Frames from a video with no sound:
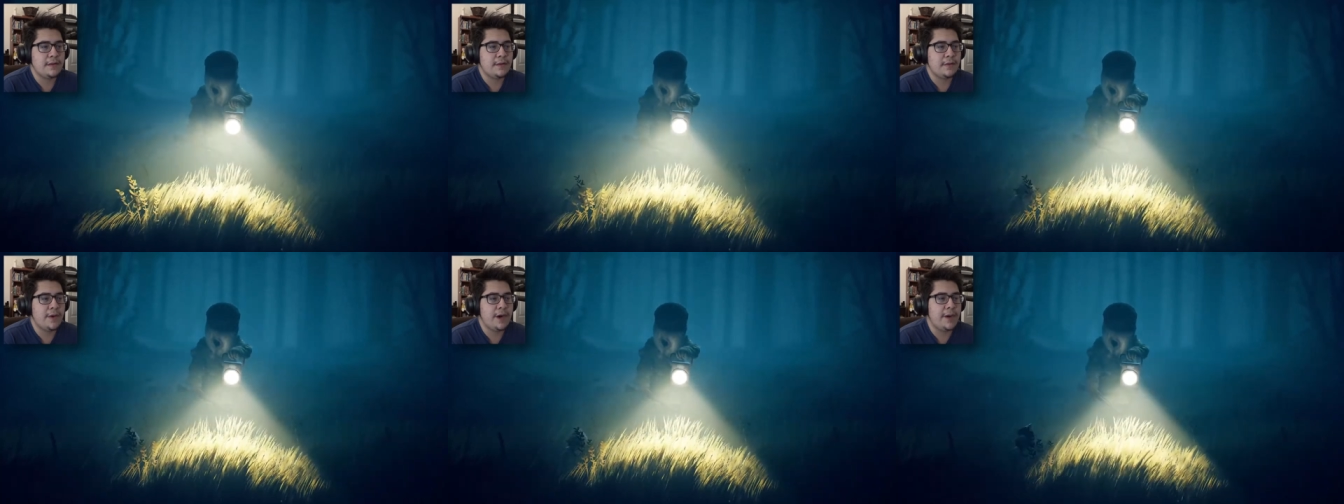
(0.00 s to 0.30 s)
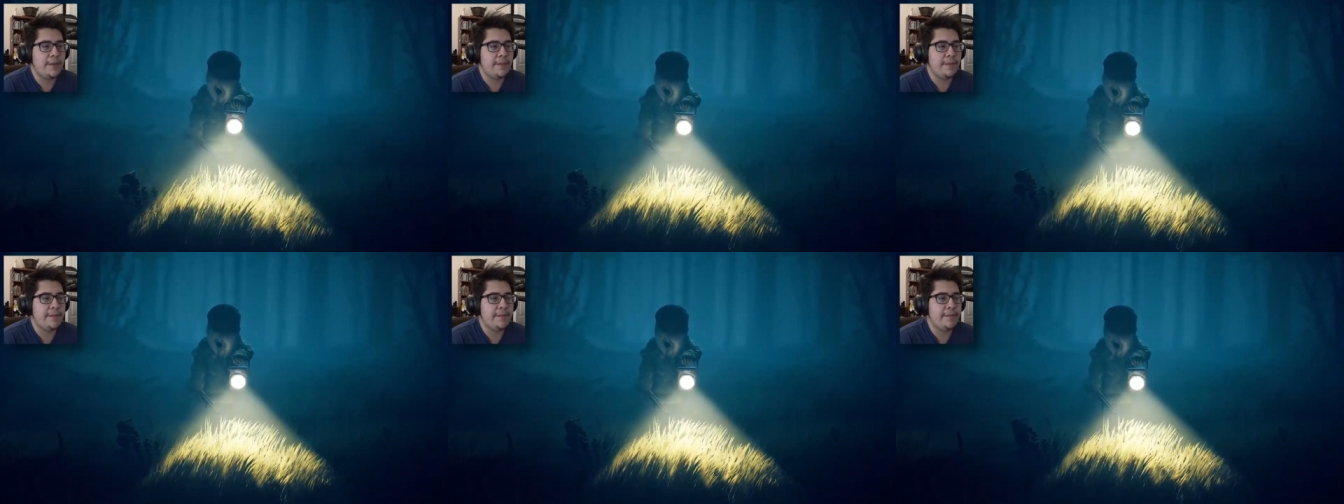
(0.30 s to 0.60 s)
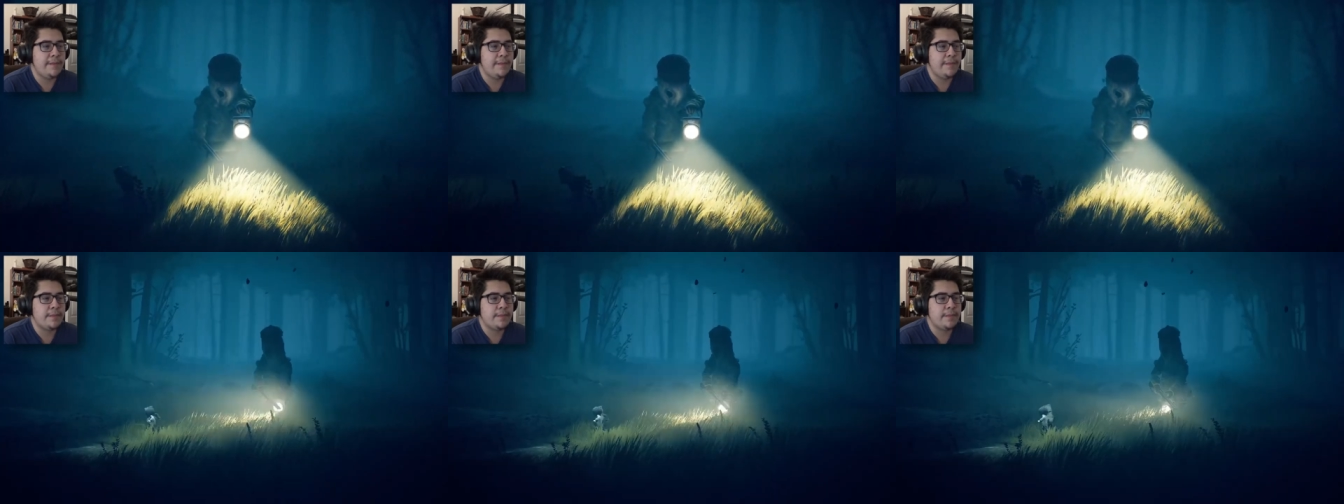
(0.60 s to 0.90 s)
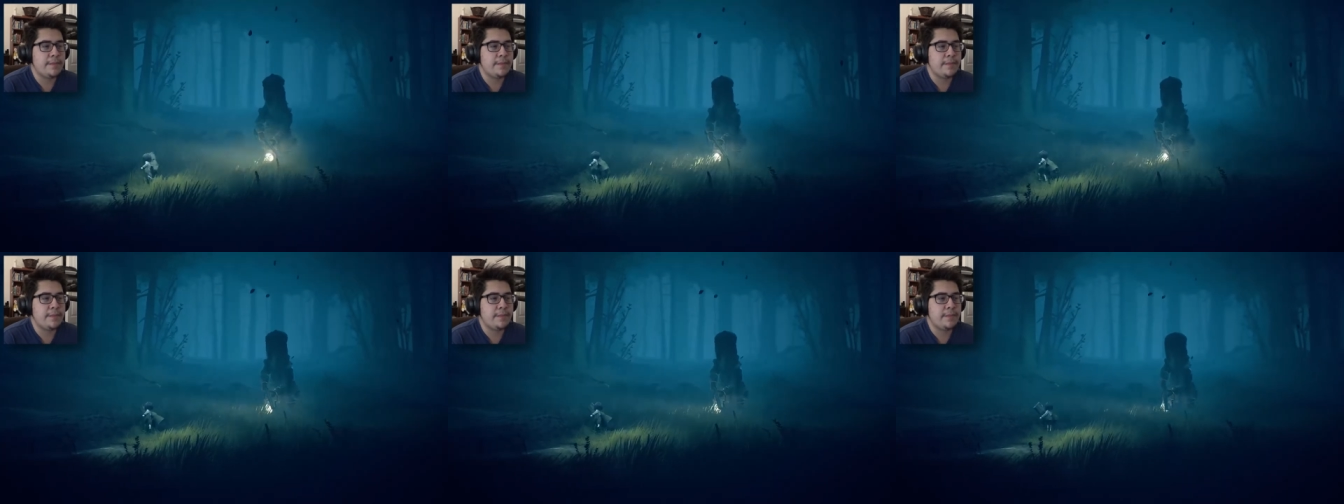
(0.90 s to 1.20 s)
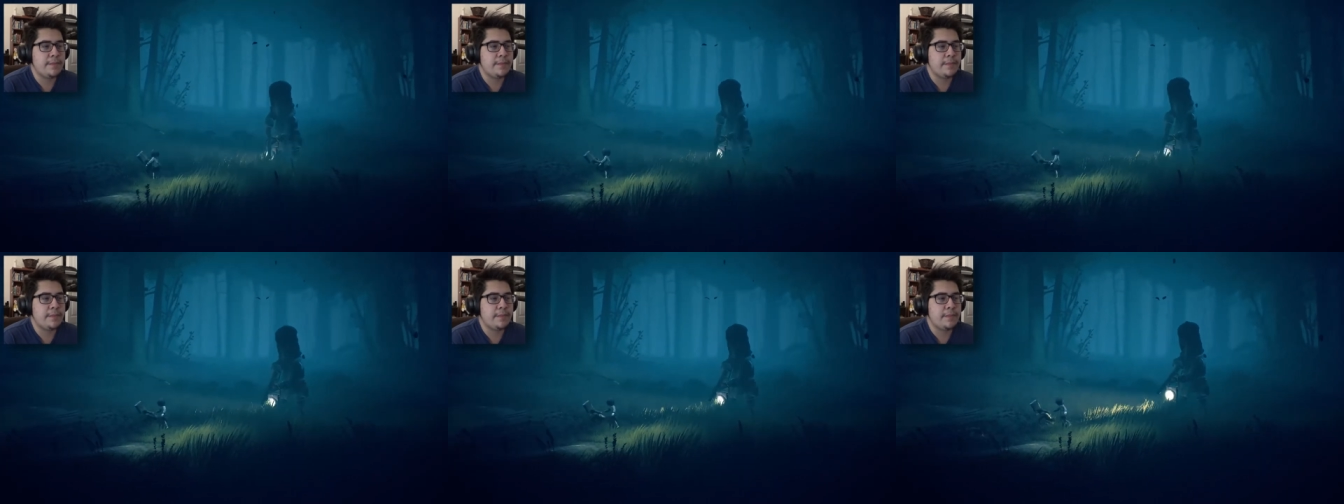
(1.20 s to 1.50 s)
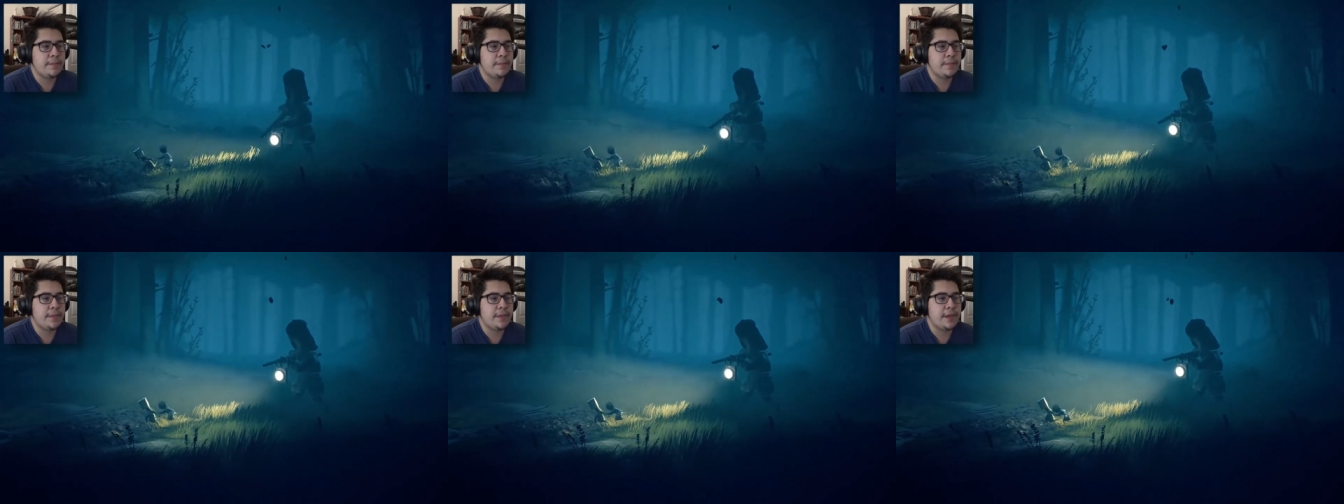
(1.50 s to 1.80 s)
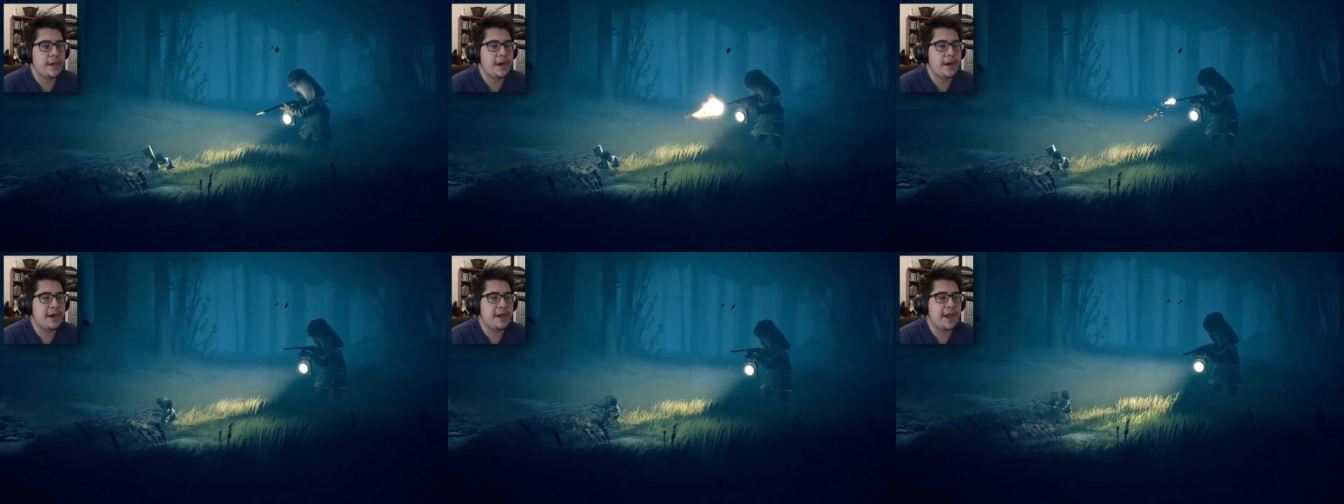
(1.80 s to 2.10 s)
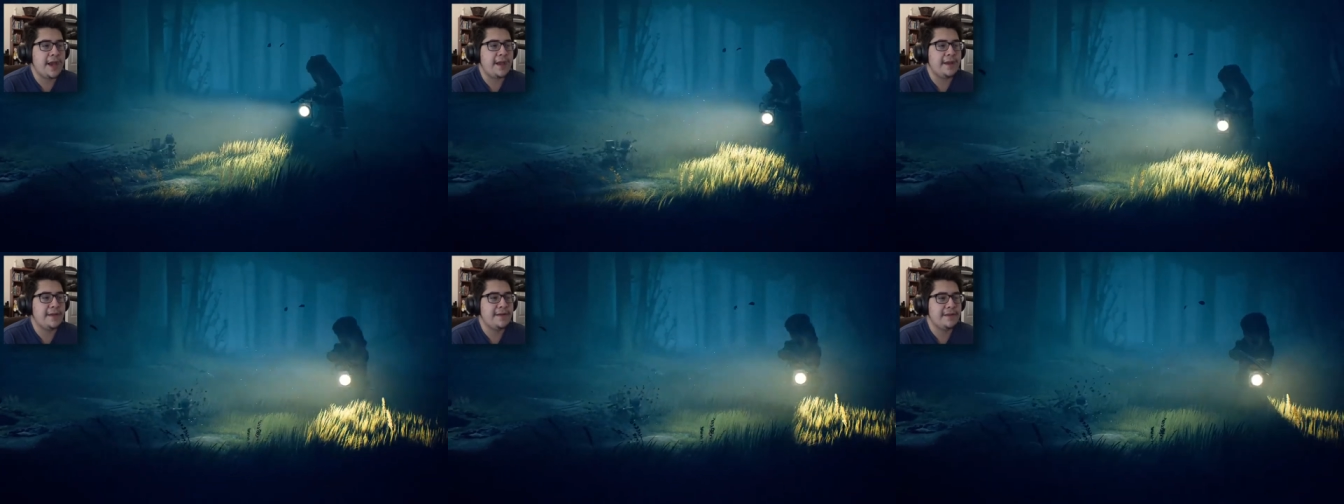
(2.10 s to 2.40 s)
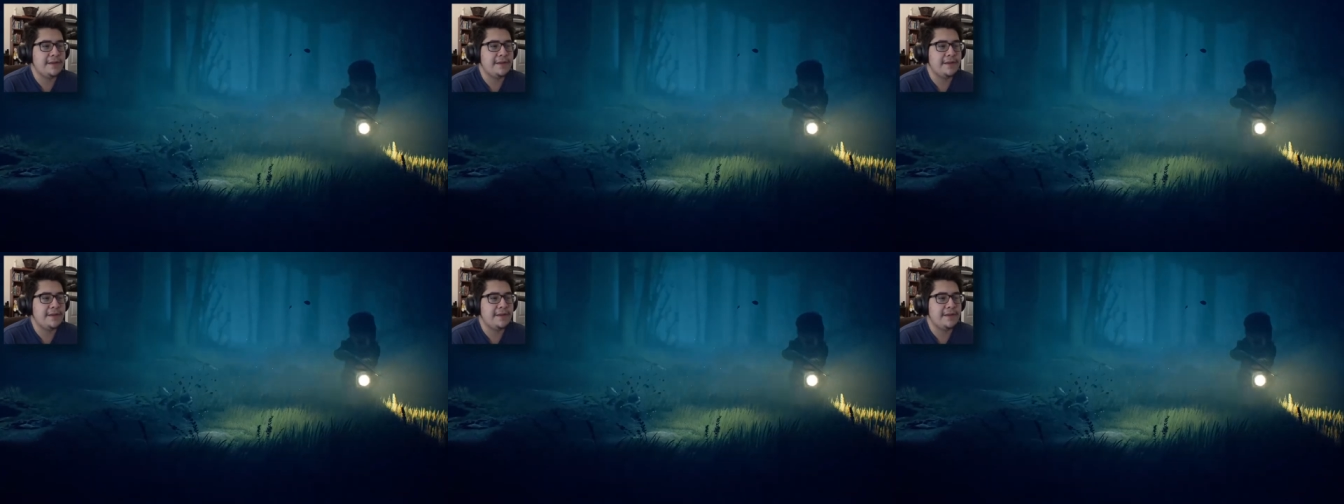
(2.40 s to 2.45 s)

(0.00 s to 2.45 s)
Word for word: Well. Okay.